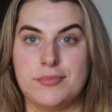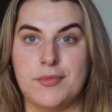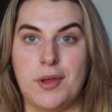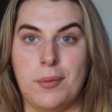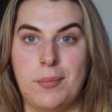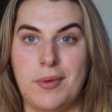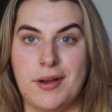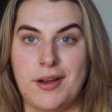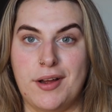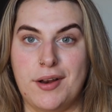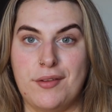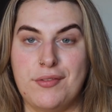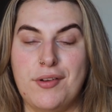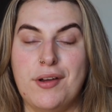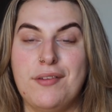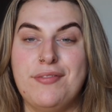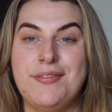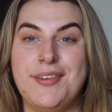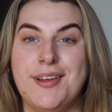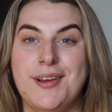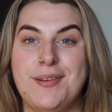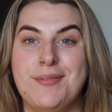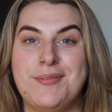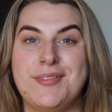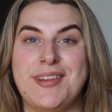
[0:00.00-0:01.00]
Oh my god, I've not
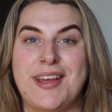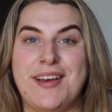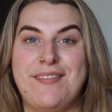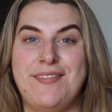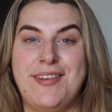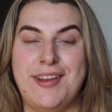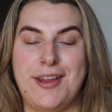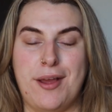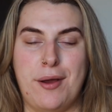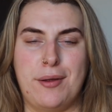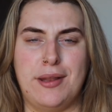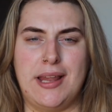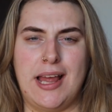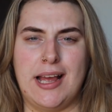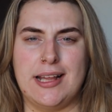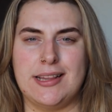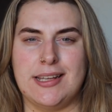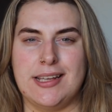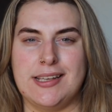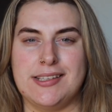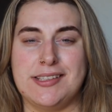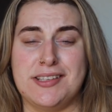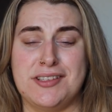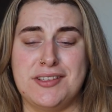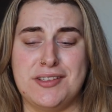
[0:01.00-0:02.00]
filmed a video like
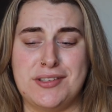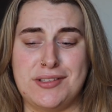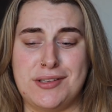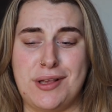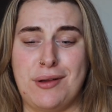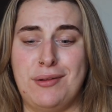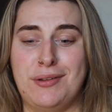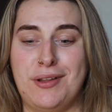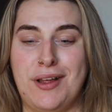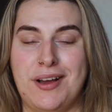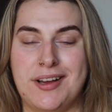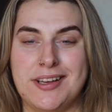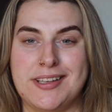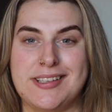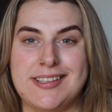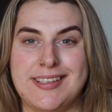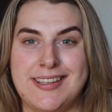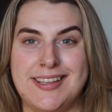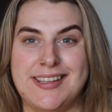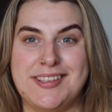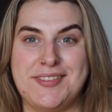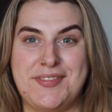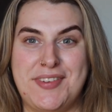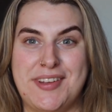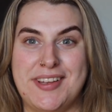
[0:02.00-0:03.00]
this in so long, so
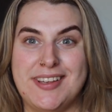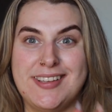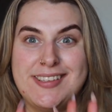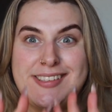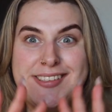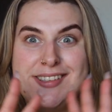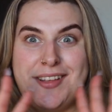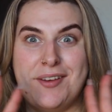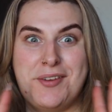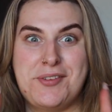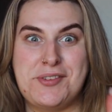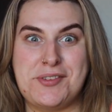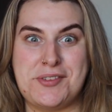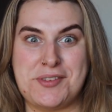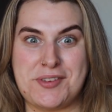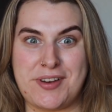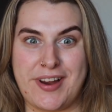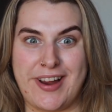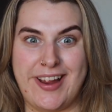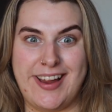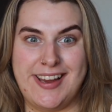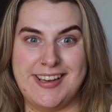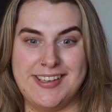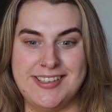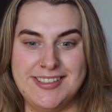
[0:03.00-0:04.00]
this feels so
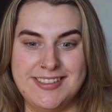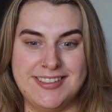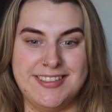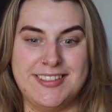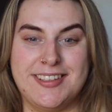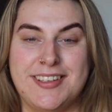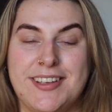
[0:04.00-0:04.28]
strange.